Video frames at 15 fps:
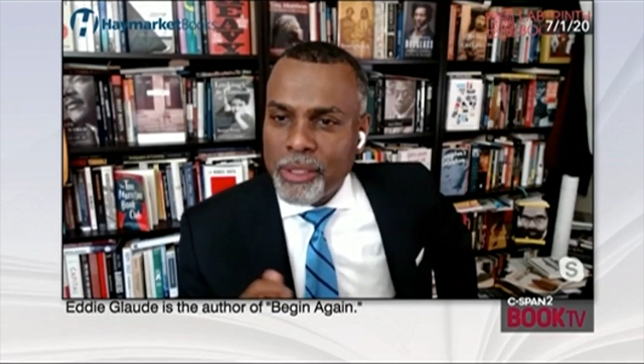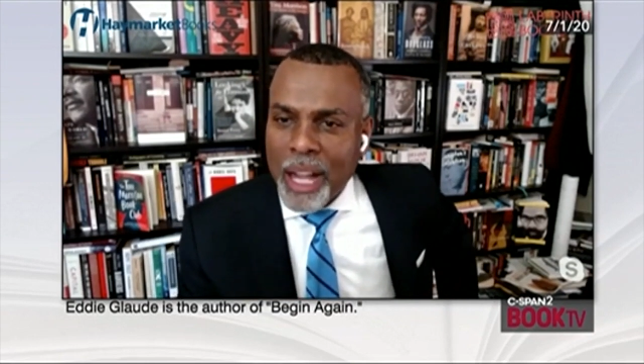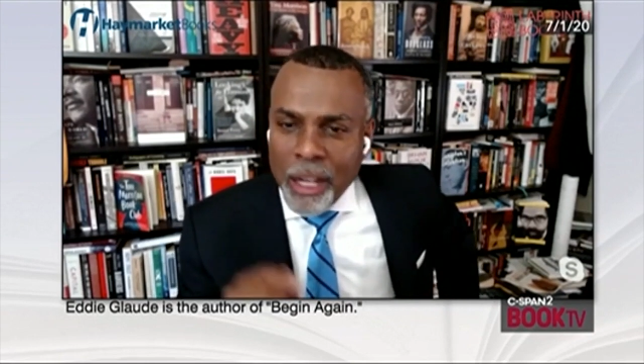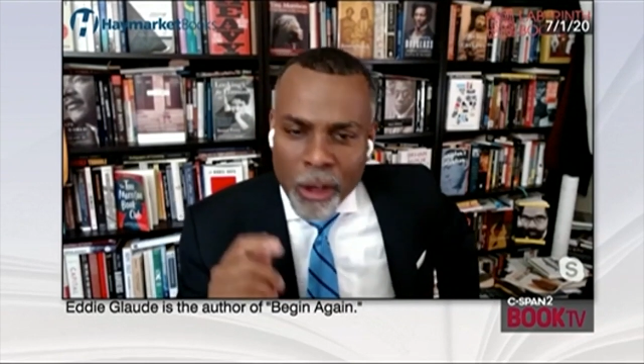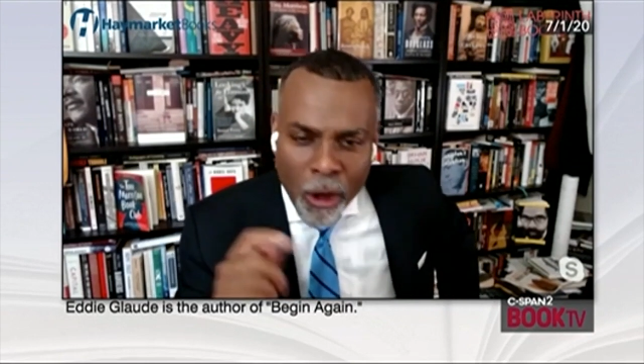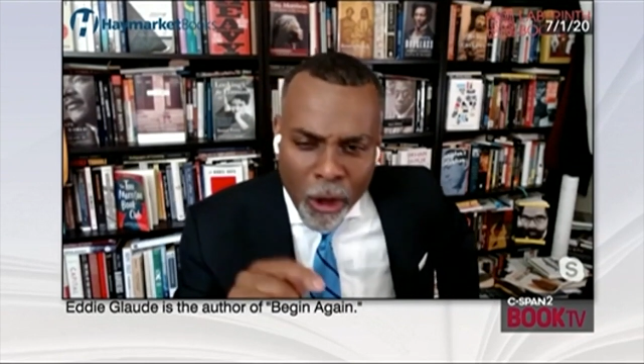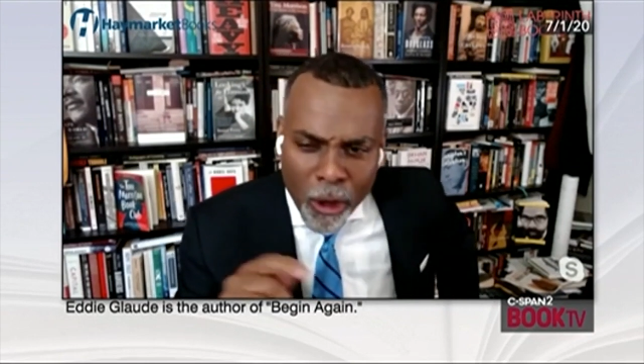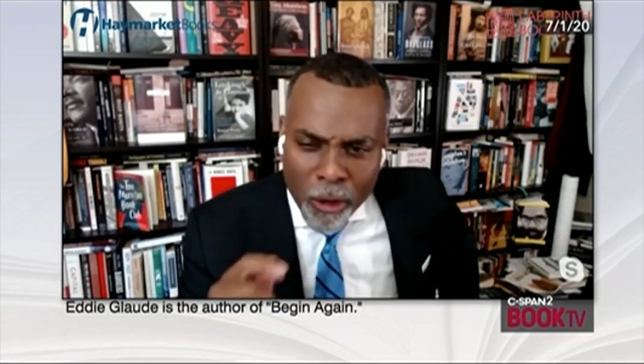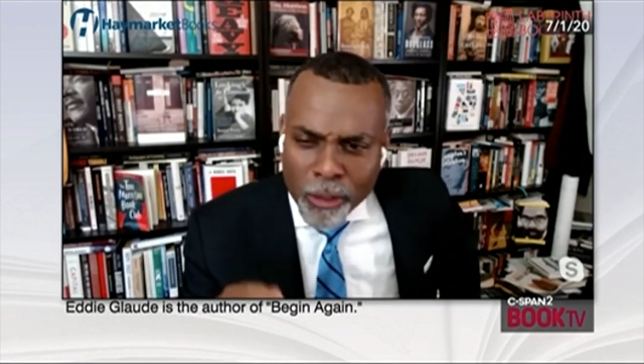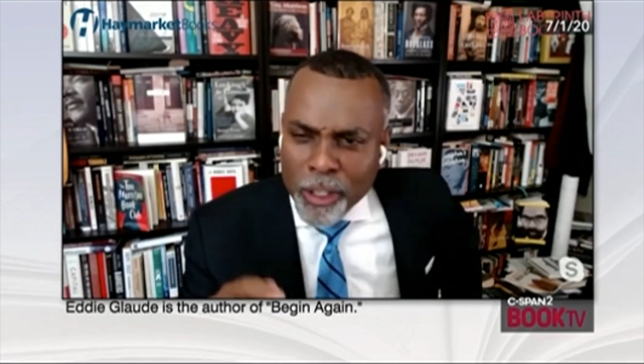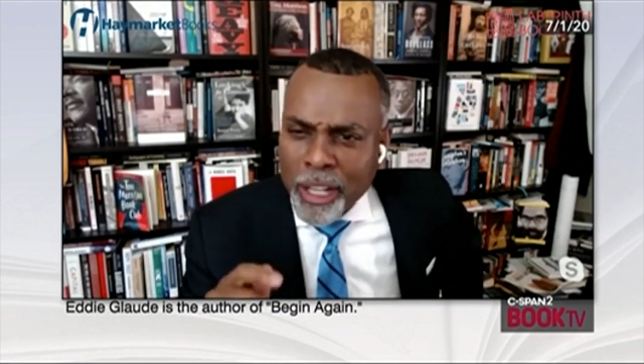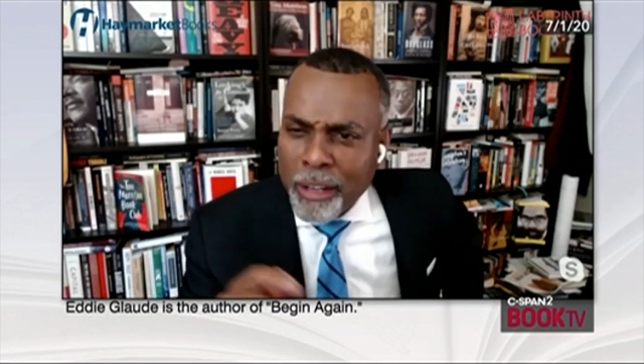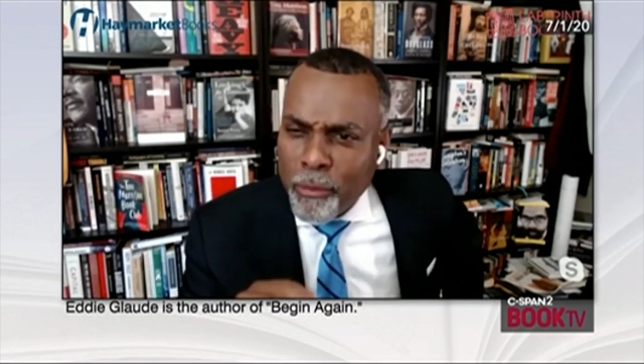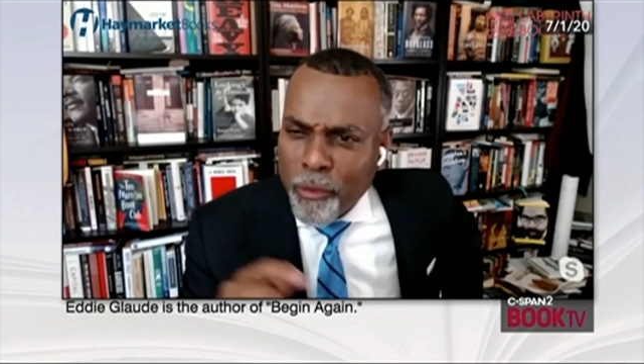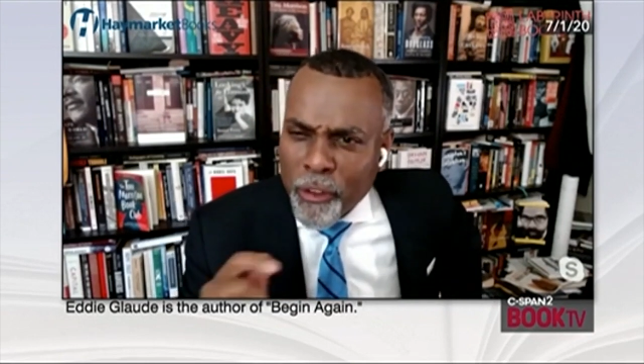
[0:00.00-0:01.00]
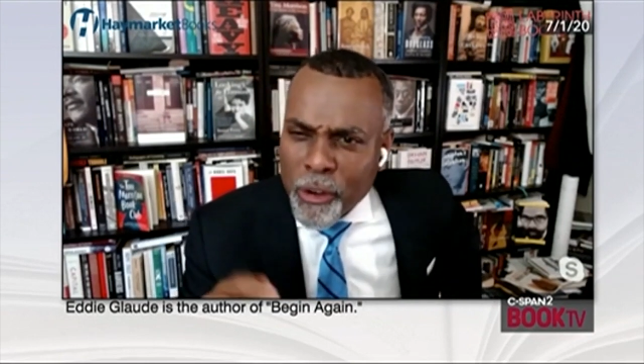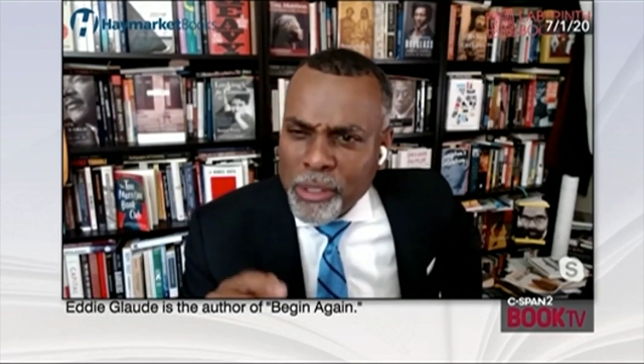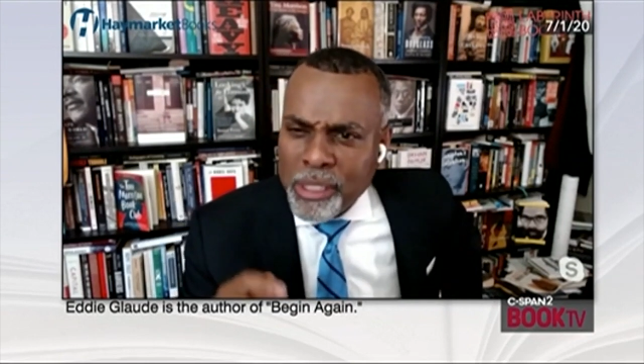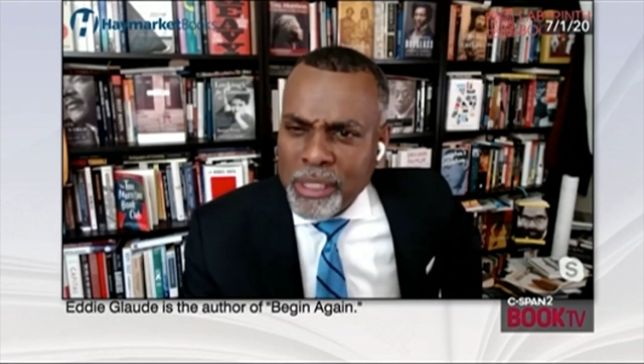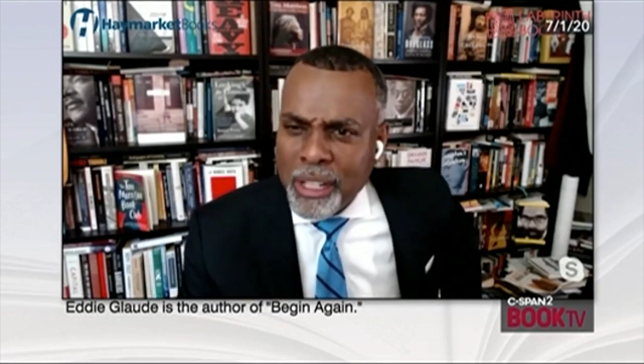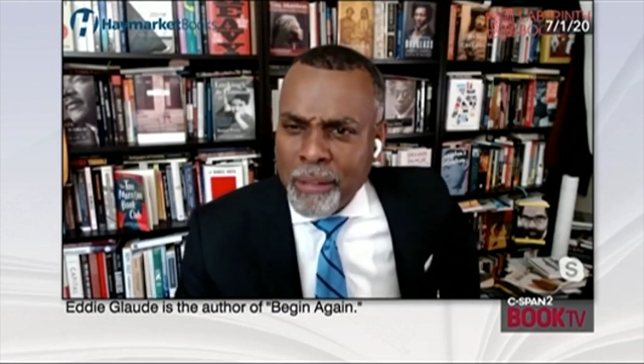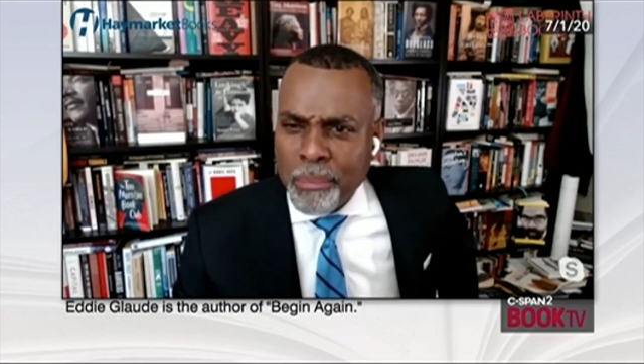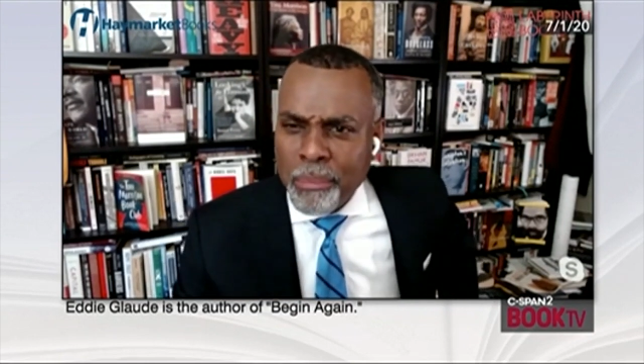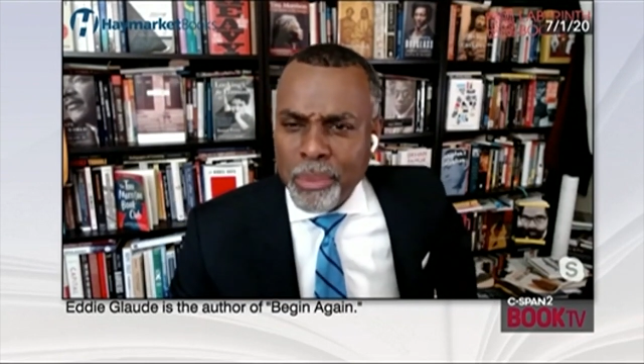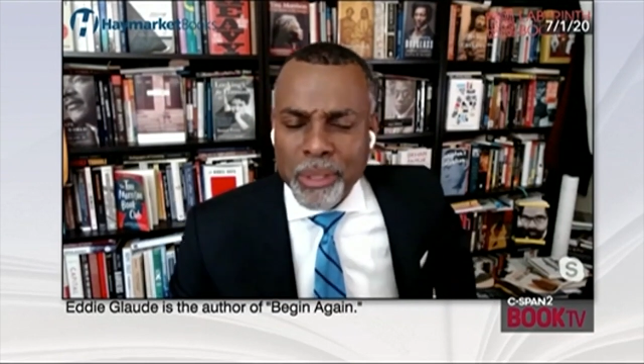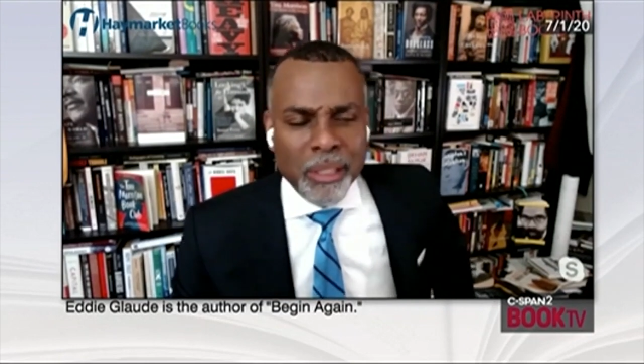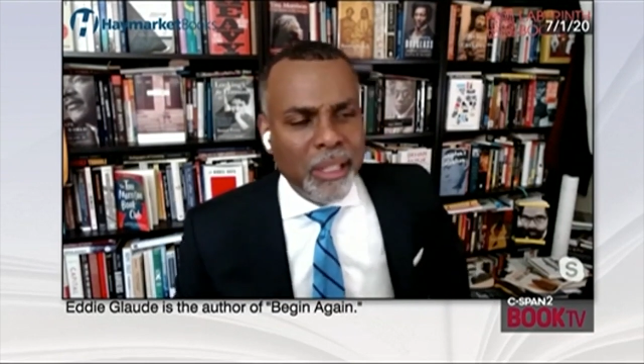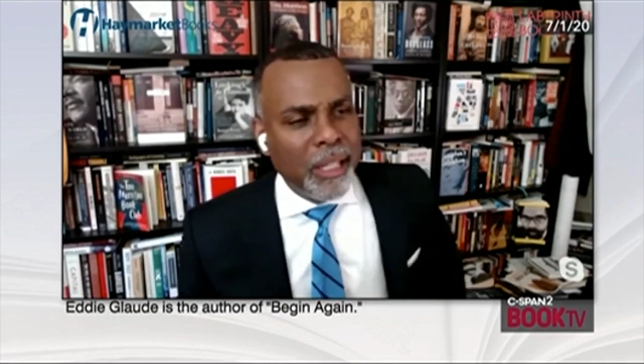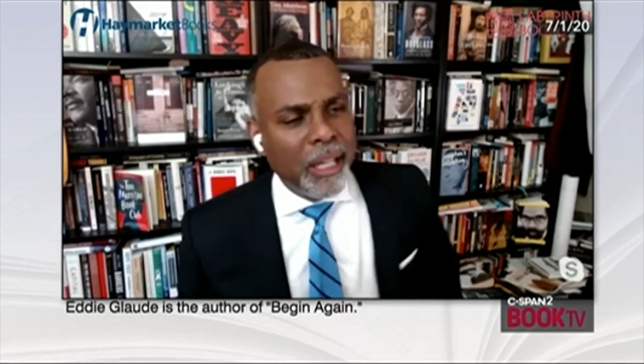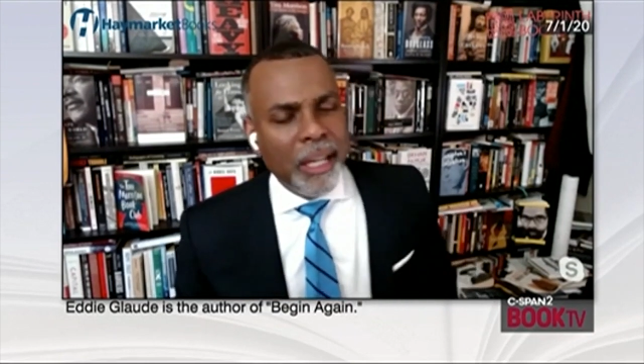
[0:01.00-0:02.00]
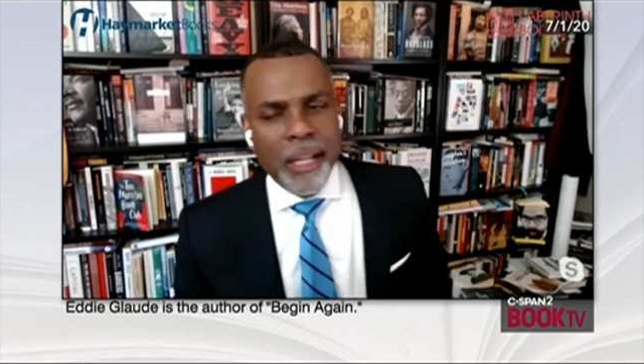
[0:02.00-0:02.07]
So I called the first number.